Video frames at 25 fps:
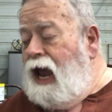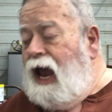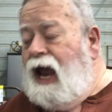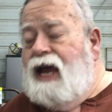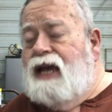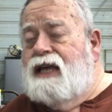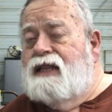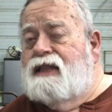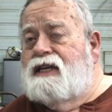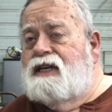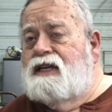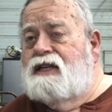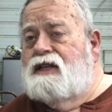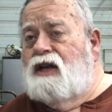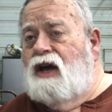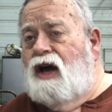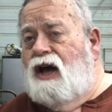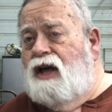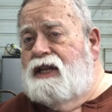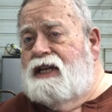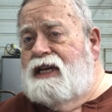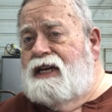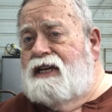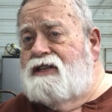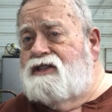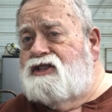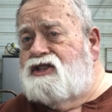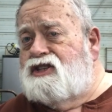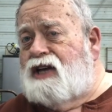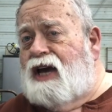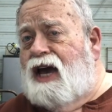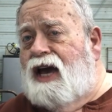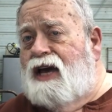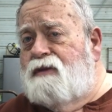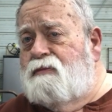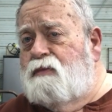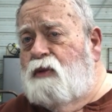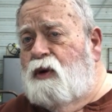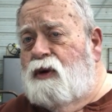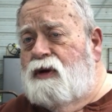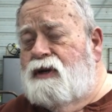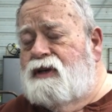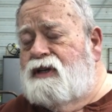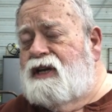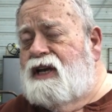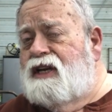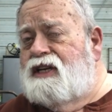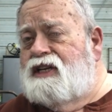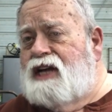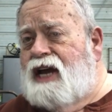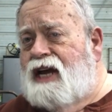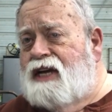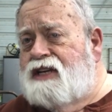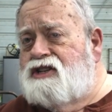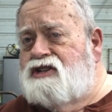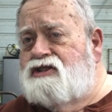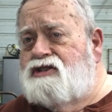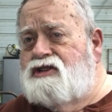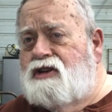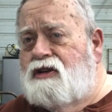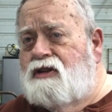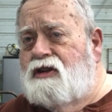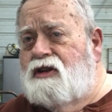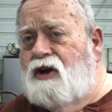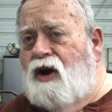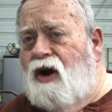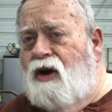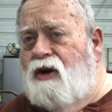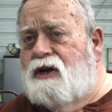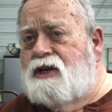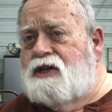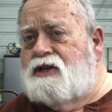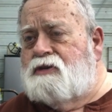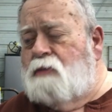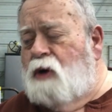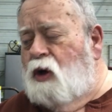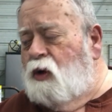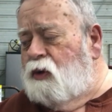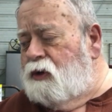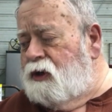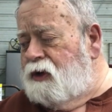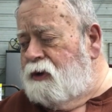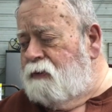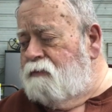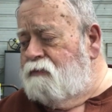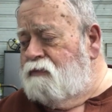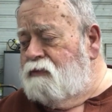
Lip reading: And then on the inside where it attaches to the garnish molding.